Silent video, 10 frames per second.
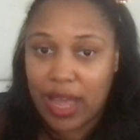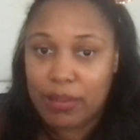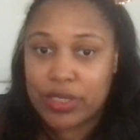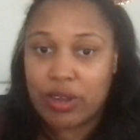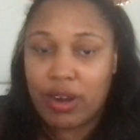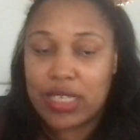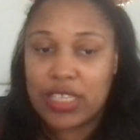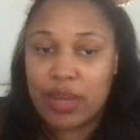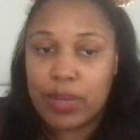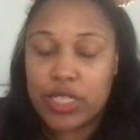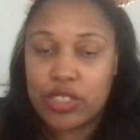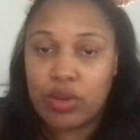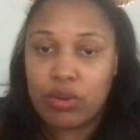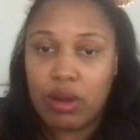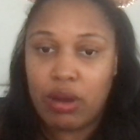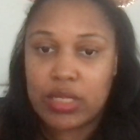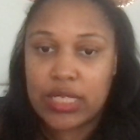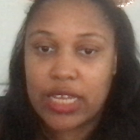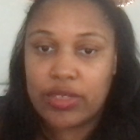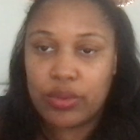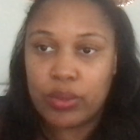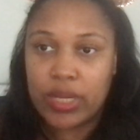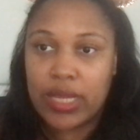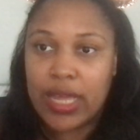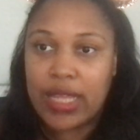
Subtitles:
I'm sorry it took me so long to get through it.